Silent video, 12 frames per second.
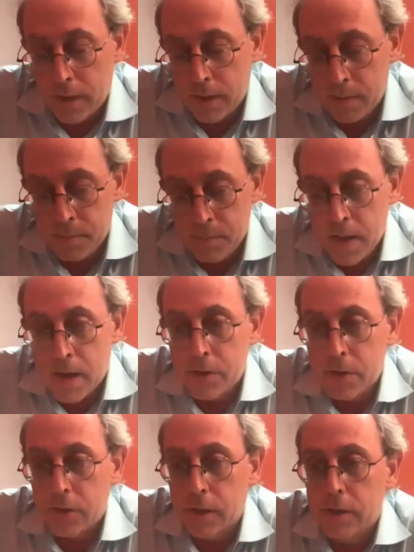and may
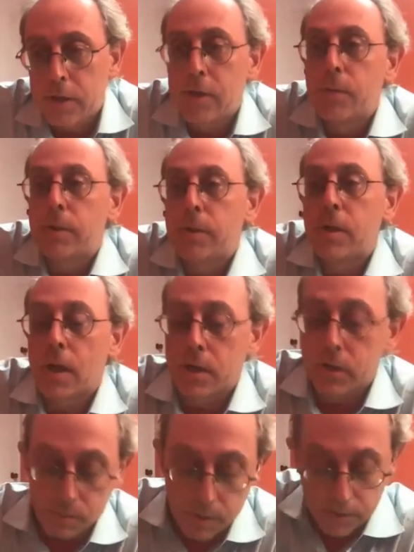actually continue into
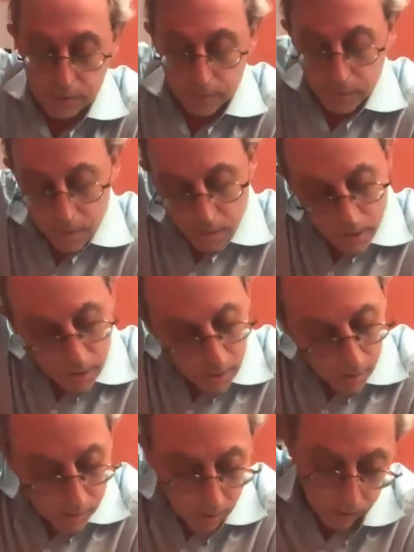next semester,
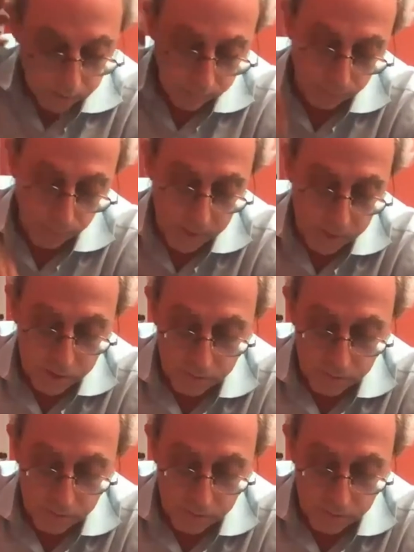called Race and